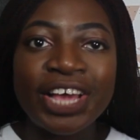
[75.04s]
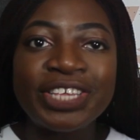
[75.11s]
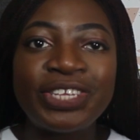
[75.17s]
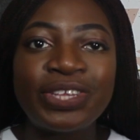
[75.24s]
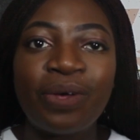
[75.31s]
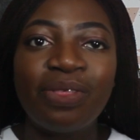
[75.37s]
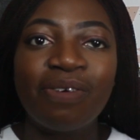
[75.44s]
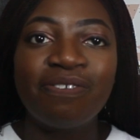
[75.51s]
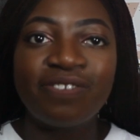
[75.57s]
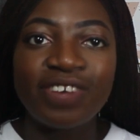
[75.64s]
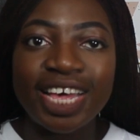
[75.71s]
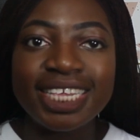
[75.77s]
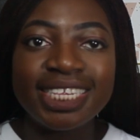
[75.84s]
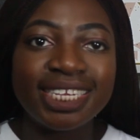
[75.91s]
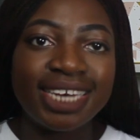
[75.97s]
So the
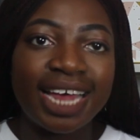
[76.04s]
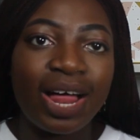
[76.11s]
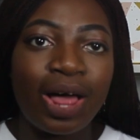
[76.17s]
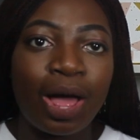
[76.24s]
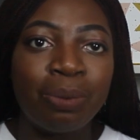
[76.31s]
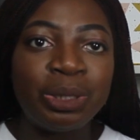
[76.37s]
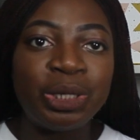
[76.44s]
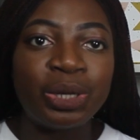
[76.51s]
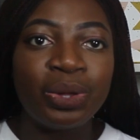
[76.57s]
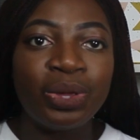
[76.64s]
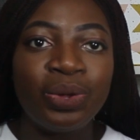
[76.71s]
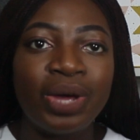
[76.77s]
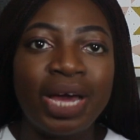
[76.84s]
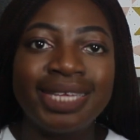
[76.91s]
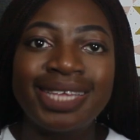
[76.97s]
first style I'll be
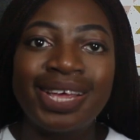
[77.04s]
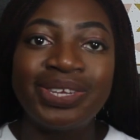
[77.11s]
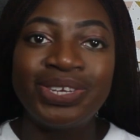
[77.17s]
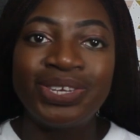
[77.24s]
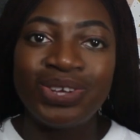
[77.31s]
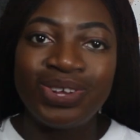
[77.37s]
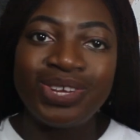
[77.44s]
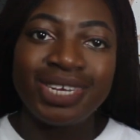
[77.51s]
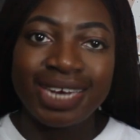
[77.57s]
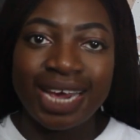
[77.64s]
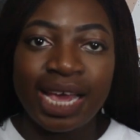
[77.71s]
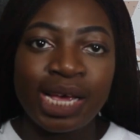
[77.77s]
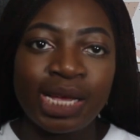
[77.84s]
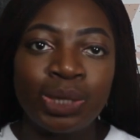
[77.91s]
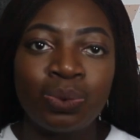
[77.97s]
showing you guys how to do
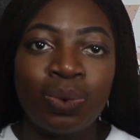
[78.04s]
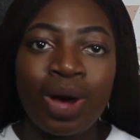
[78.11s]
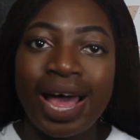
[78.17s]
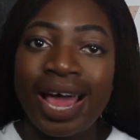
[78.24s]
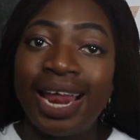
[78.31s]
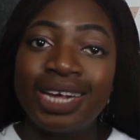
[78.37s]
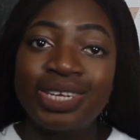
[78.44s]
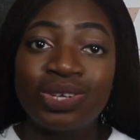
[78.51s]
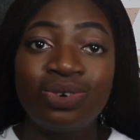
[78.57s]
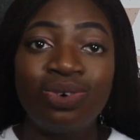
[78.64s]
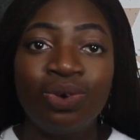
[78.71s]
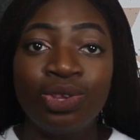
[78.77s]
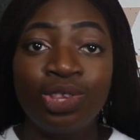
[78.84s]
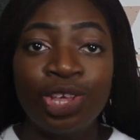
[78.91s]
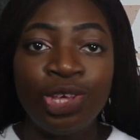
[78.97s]
today is what I like to
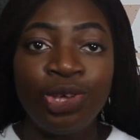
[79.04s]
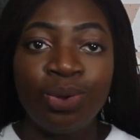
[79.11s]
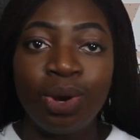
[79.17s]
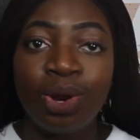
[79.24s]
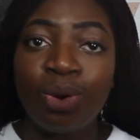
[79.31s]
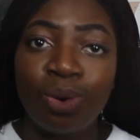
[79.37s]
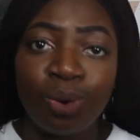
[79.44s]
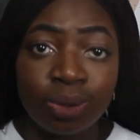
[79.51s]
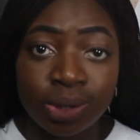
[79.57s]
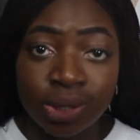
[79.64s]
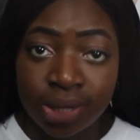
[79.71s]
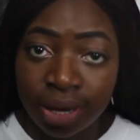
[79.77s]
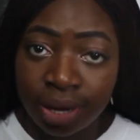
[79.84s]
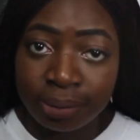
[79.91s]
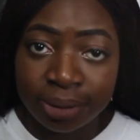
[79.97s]
call the unicorn
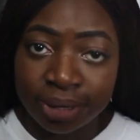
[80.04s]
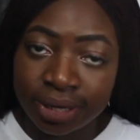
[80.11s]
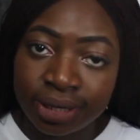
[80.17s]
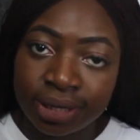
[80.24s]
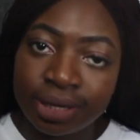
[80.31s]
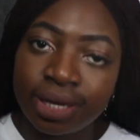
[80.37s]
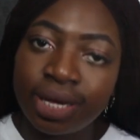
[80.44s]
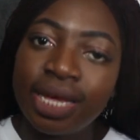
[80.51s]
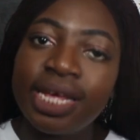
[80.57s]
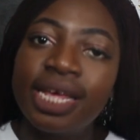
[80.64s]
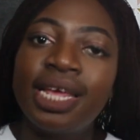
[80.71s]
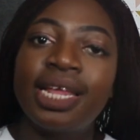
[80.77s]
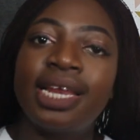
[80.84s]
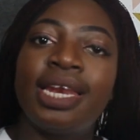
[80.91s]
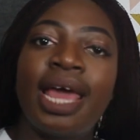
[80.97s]
turban.
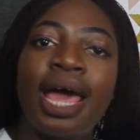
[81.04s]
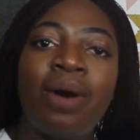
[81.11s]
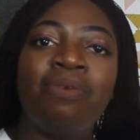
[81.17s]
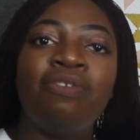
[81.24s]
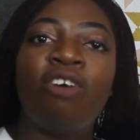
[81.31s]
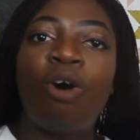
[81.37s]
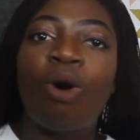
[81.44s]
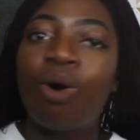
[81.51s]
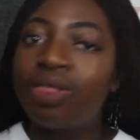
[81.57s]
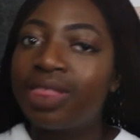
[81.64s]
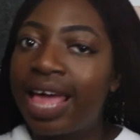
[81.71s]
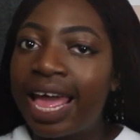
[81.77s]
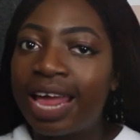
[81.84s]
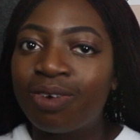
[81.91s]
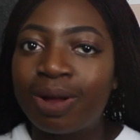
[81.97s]
Now for all
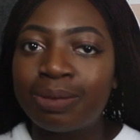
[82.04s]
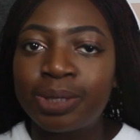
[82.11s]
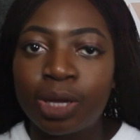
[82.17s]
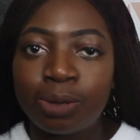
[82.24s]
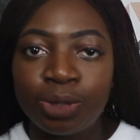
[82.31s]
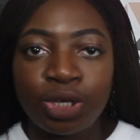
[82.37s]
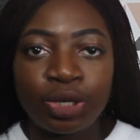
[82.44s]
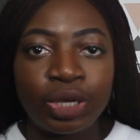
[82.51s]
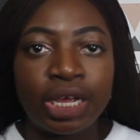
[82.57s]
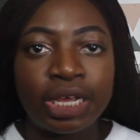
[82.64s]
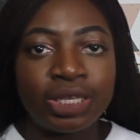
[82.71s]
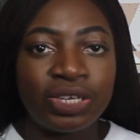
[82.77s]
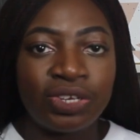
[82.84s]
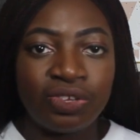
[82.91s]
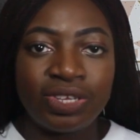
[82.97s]
the head wraps that I'll be showing you
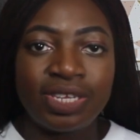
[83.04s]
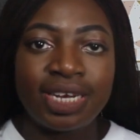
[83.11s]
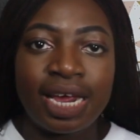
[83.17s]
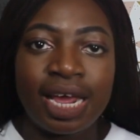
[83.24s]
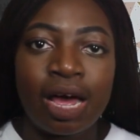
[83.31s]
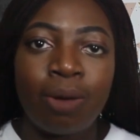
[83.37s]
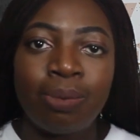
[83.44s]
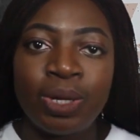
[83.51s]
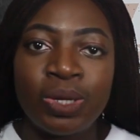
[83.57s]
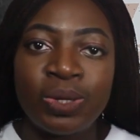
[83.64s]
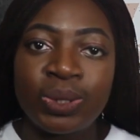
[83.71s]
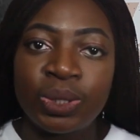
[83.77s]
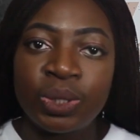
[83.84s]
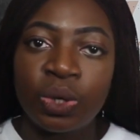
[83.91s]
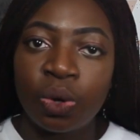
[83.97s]
how to do today, I'll be
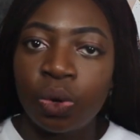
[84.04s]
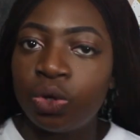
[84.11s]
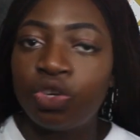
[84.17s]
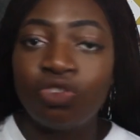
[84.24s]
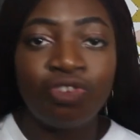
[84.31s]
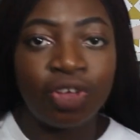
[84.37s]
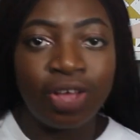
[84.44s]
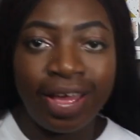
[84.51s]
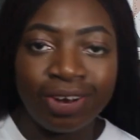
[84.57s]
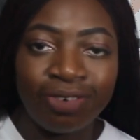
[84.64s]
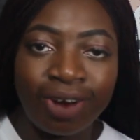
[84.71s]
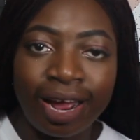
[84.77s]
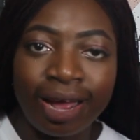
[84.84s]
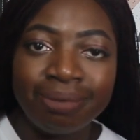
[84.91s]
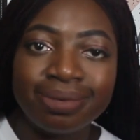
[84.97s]
using Cultureville head
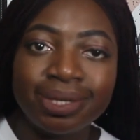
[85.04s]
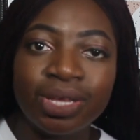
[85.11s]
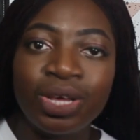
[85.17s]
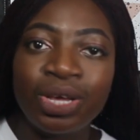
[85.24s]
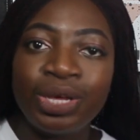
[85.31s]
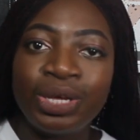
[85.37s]
wraps.